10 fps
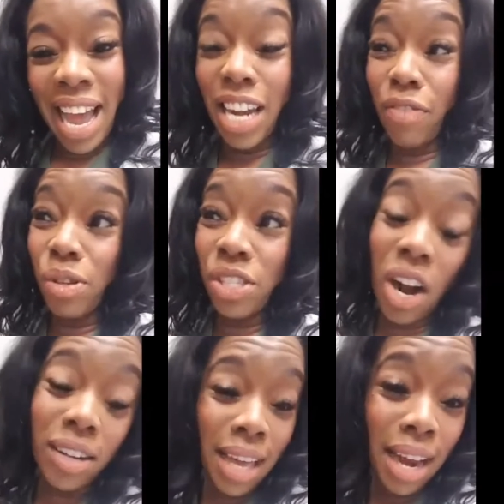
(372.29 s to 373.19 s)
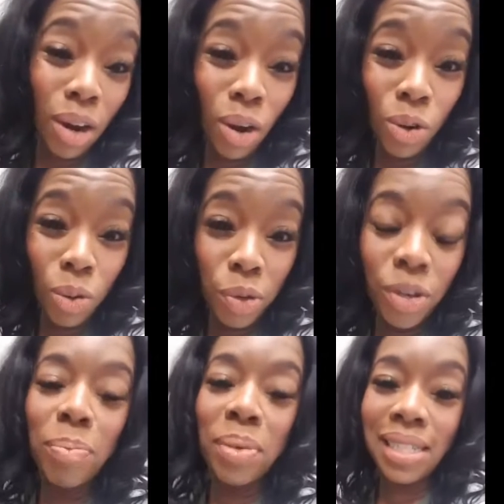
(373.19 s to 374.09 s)
And if you start that at home, you
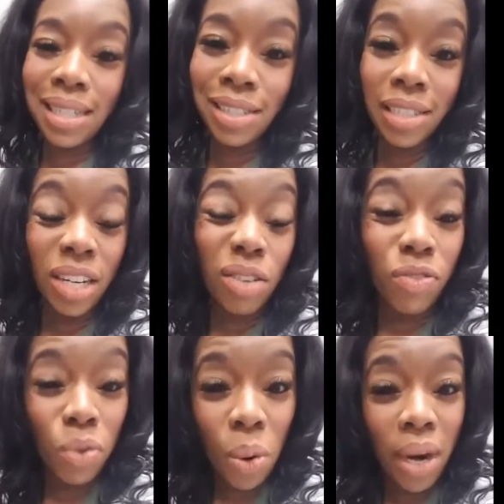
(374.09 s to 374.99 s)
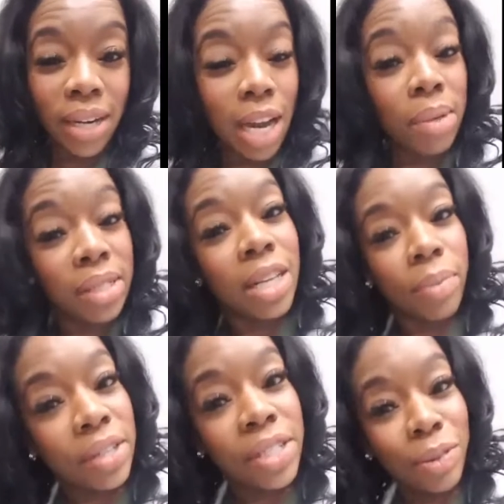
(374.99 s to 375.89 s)
could potentially avoid coming to the
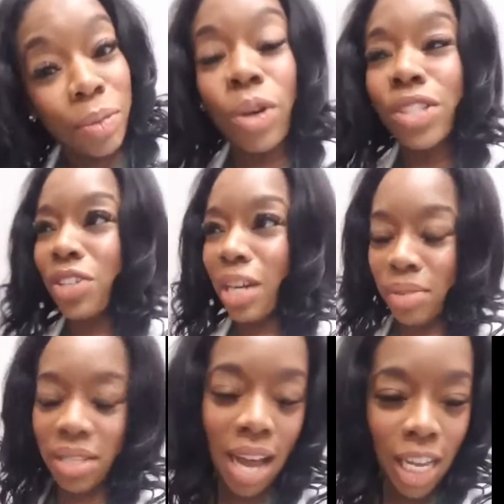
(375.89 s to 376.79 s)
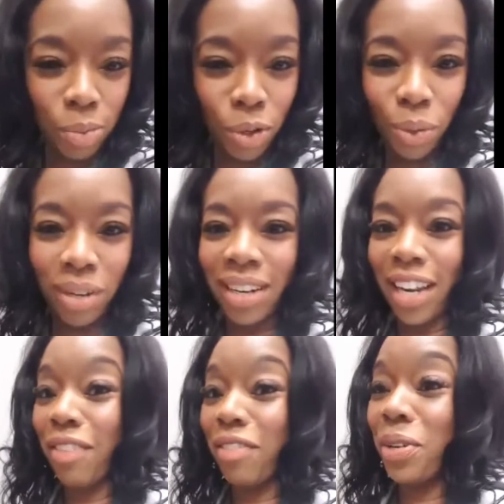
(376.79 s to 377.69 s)
emergency room. Of course, you come to the hospital, we're going to
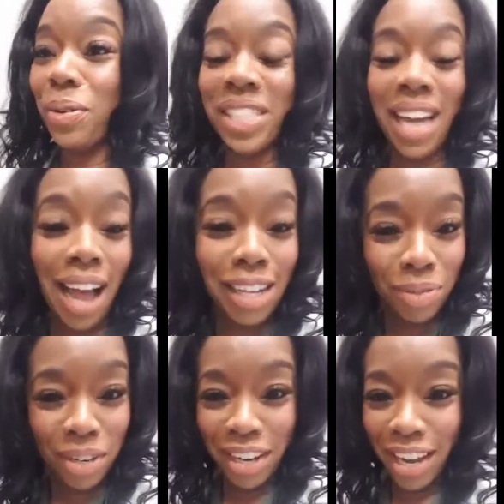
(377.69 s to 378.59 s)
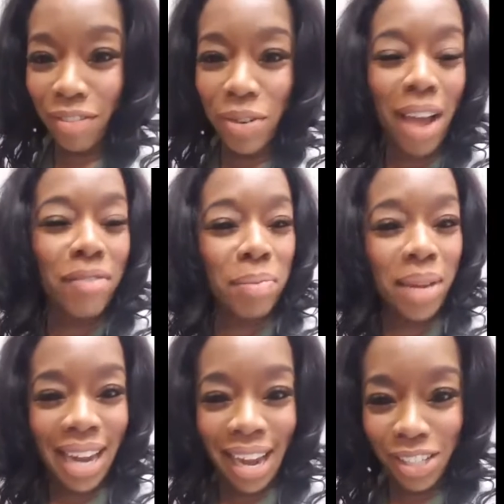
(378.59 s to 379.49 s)
give you shots, we're going to give you IV
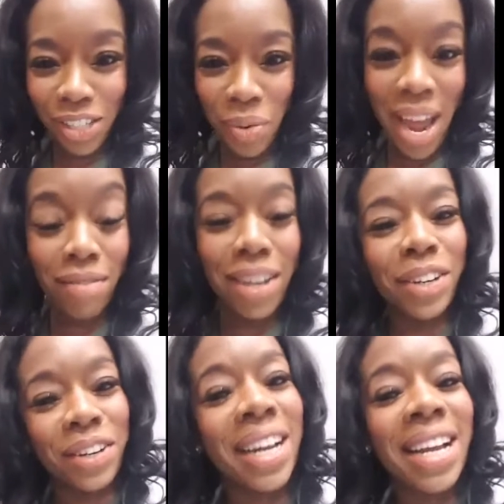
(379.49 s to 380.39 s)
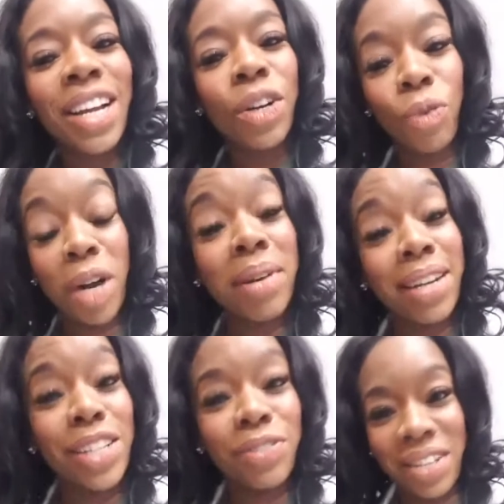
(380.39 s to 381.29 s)
medication. We have other
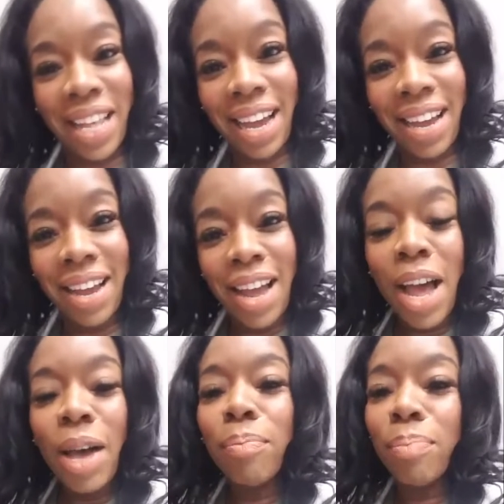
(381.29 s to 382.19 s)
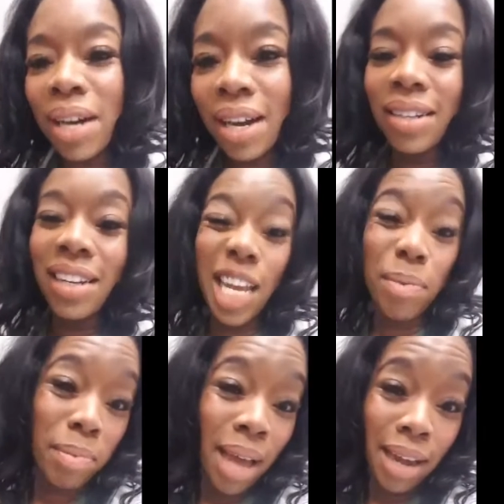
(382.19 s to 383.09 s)
remedies for that. But
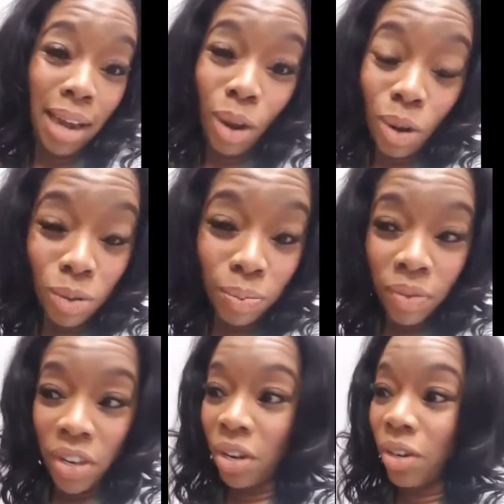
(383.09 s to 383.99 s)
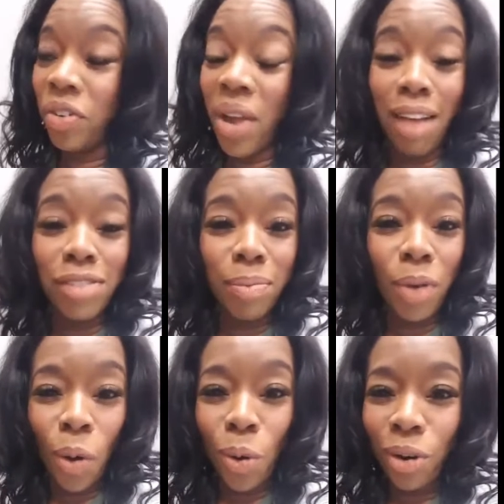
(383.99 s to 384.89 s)
keep in mind at home, if you have
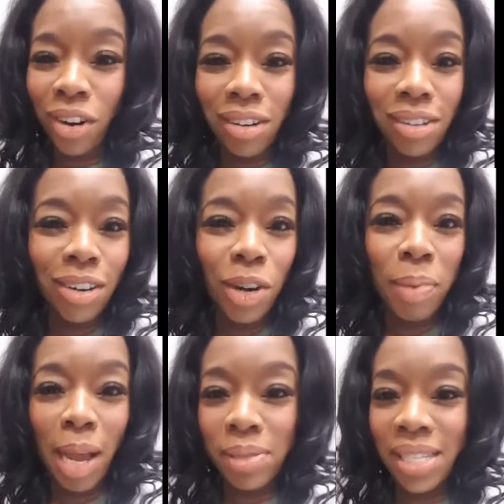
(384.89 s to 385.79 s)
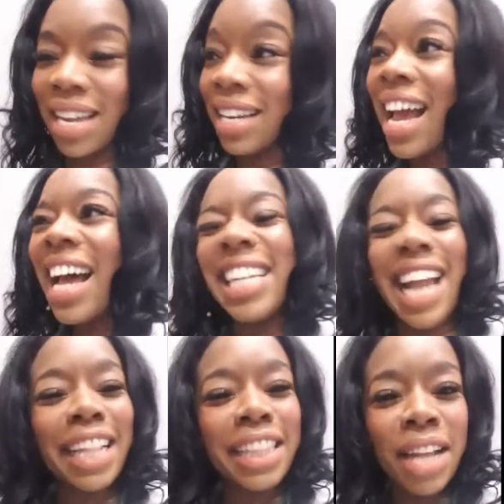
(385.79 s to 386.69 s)
some Coke or Pepsi, and
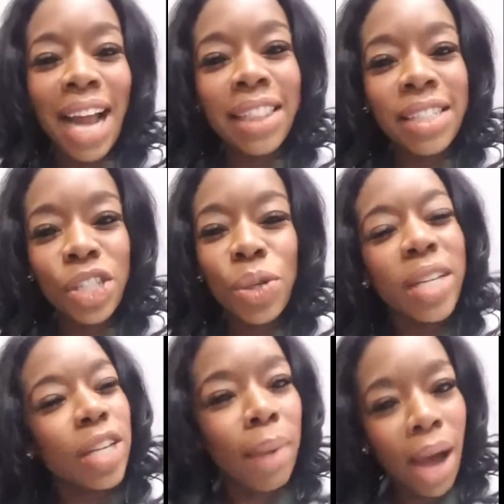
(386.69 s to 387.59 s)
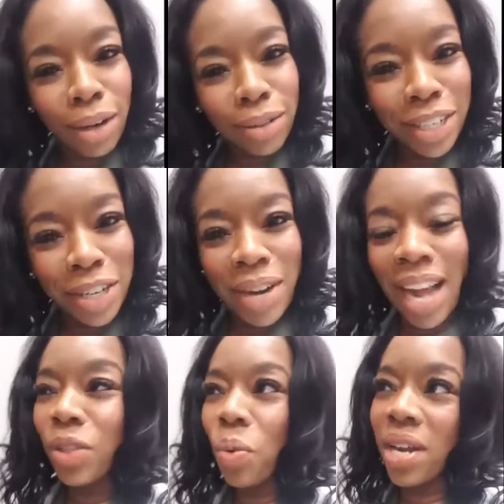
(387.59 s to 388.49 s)
not the 2-liter bottle,
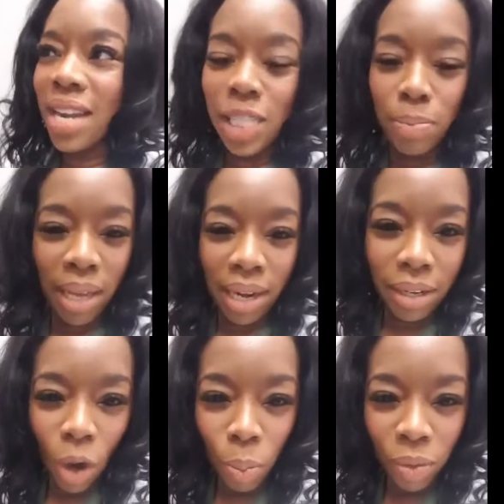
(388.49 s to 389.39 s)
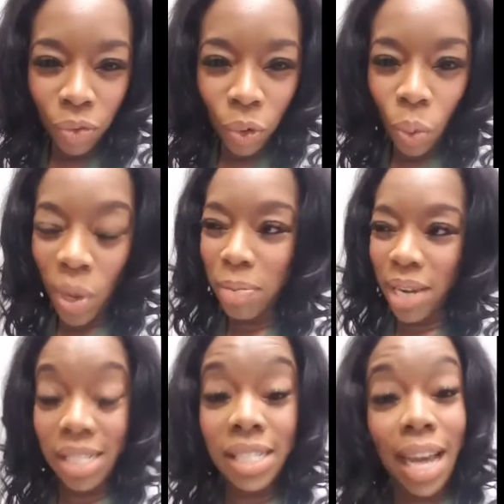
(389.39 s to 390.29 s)
not the one that's been open for a week,
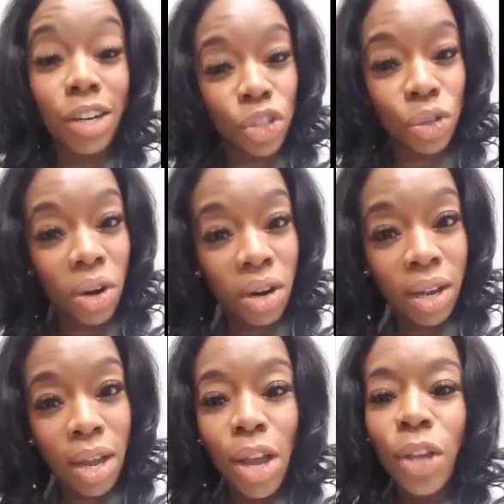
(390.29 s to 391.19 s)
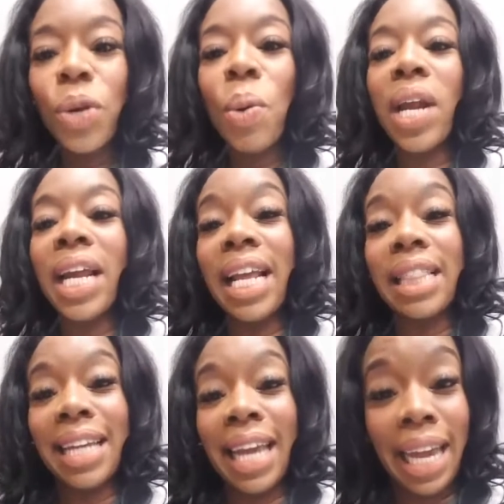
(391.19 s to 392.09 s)
because it's not as strong. You want to
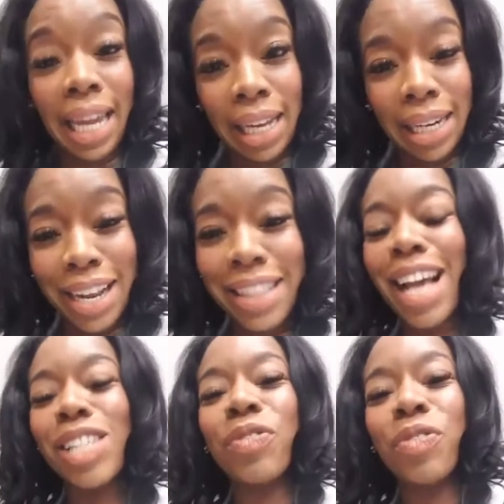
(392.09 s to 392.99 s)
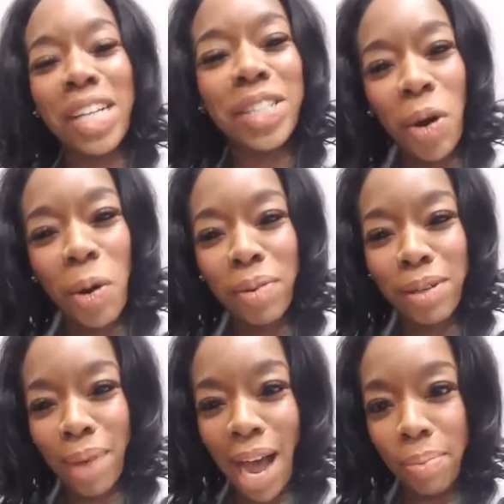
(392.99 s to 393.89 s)
get the can that's fresh
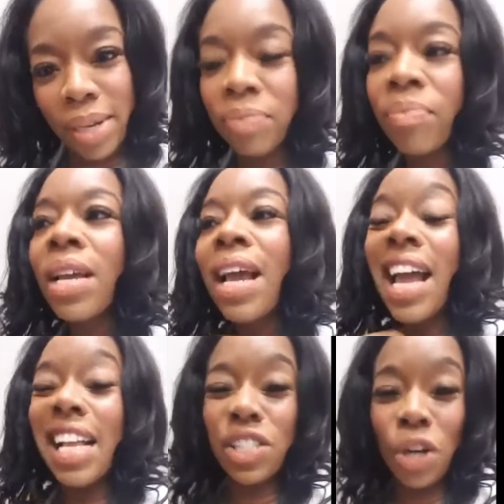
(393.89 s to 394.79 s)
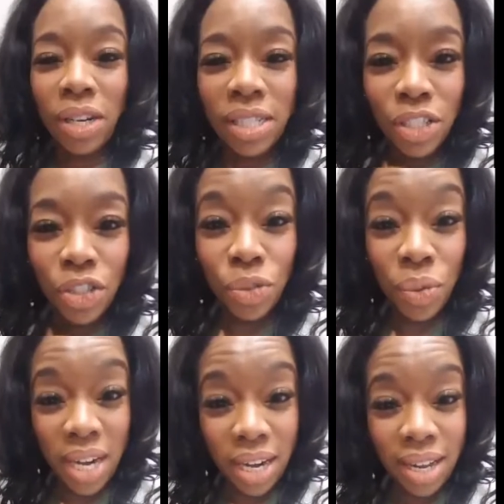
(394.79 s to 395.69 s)
open, pop it, and start to
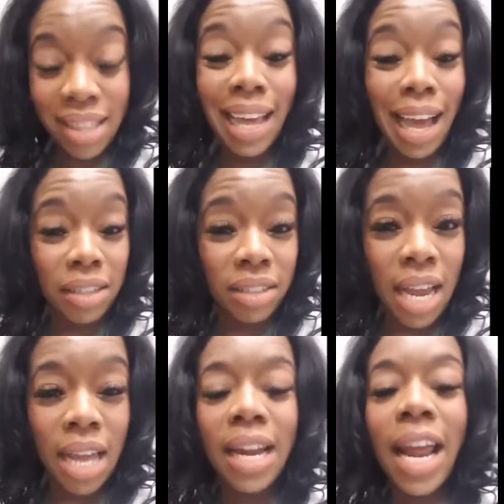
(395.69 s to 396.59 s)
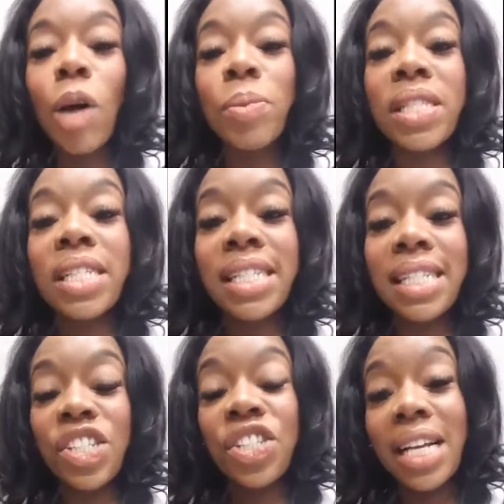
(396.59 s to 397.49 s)
drink that. And it helps to
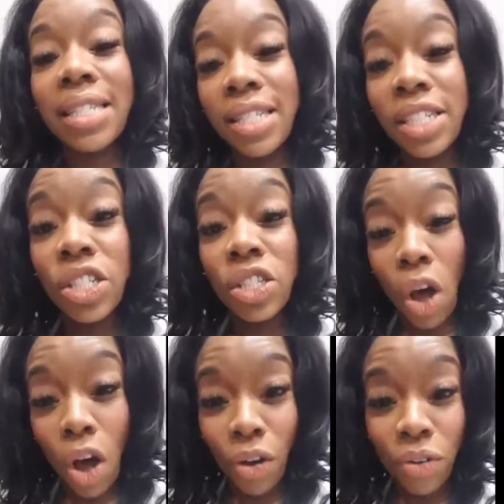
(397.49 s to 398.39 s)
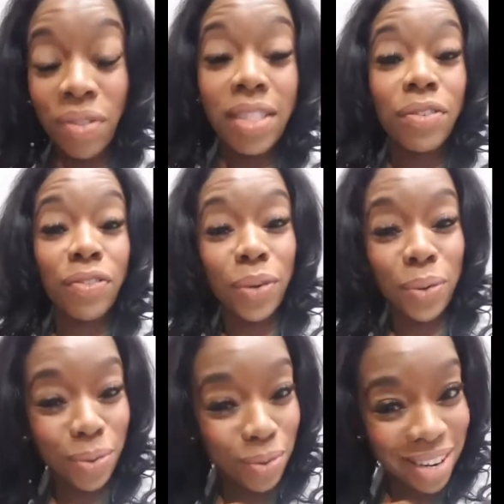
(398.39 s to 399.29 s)
digest and dissolve the
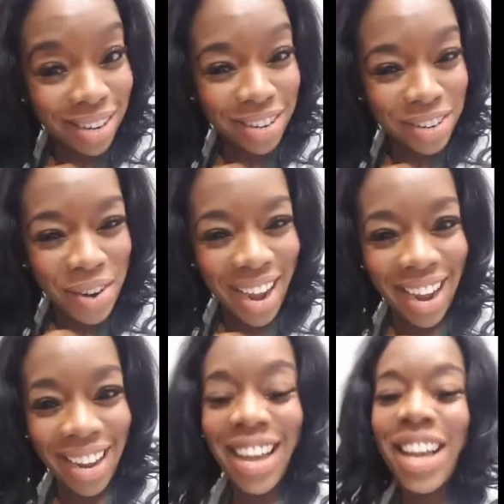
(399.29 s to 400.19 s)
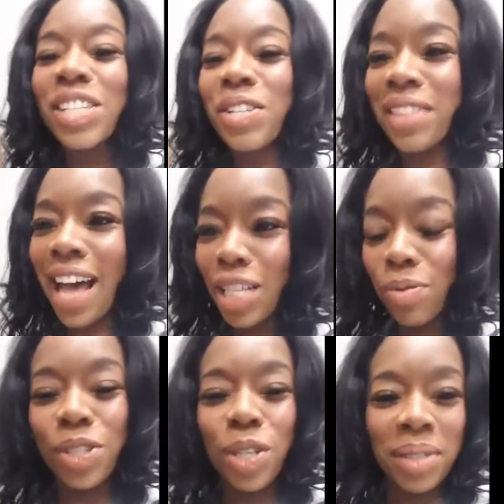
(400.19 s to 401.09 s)
food. Okay? So that's
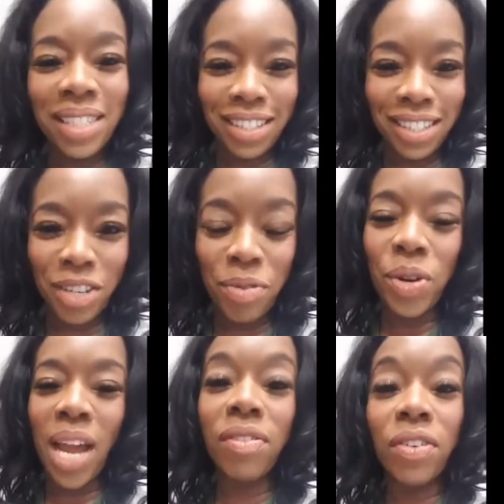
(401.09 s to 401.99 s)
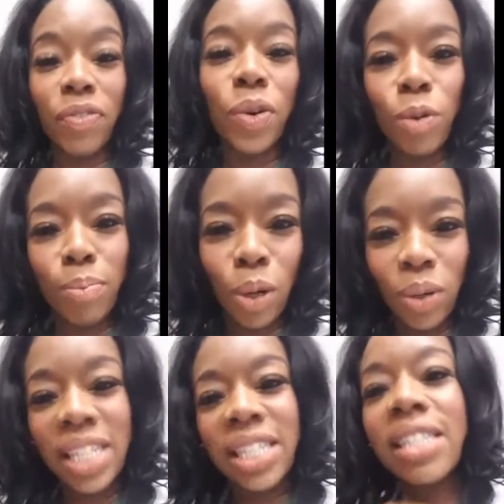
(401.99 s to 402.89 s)
what you could potentially do when you have a food
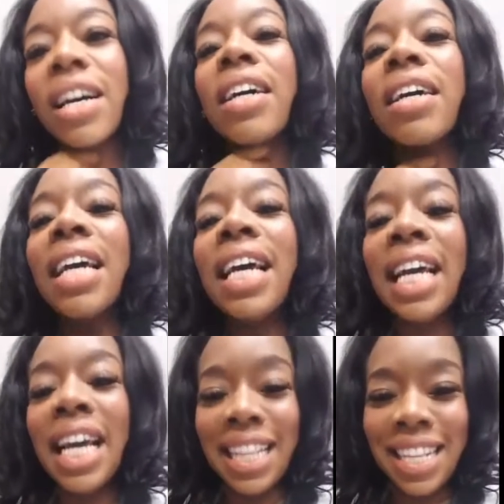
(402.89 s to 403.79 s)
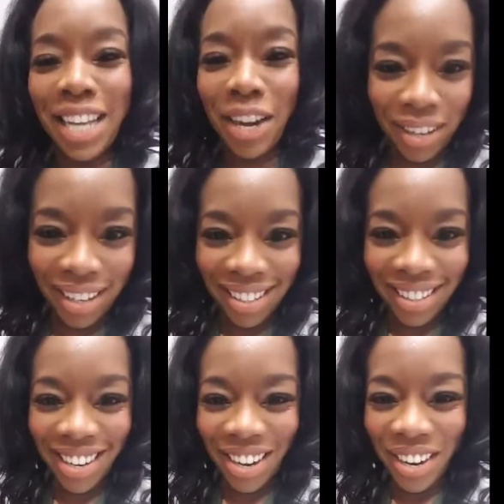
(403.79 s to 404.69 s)
bolus stuck in this area.
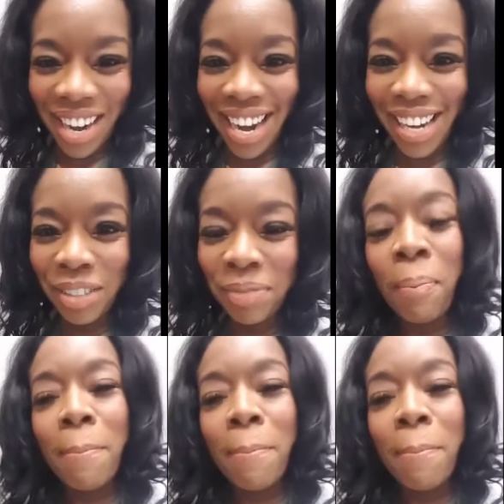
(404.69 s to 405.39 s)
All right?